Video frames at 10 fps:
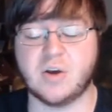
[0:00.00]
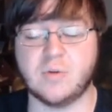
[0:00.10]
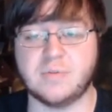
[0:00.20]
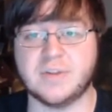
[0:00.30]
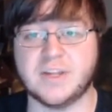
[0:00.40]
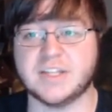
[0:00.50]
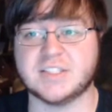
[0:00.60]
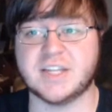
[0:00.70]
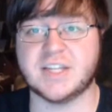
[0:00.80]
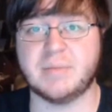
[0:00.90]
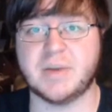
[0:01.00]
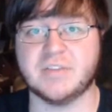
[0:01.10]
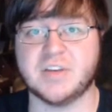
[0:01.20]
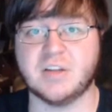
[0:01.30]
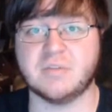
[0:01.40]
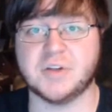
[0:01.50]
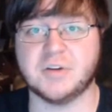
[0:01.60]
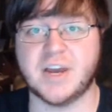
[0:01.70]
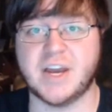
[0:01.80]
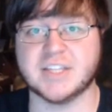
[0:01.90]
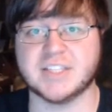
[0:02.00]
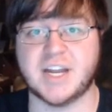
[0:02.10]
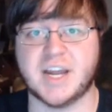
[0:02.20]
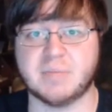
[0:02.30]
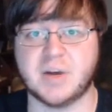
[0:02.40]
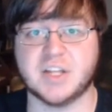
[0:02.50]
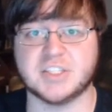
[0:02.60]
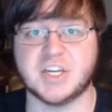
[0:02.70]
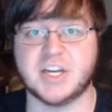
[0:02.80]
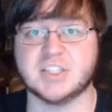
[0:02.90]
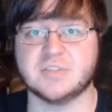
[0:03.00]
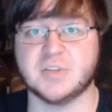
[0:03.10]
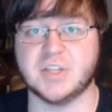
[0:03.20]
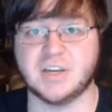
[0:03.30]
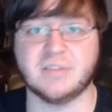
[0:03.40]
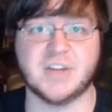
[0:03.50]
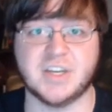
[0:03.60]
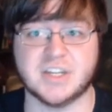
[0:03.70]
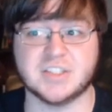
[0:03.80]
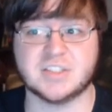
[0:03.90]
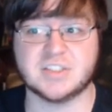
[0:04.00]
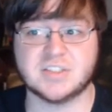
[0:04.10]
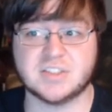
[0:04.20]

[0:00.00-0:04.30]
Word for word: Hopefully, it's not that big of a deal for you guys, and I apologize for the inconvenience.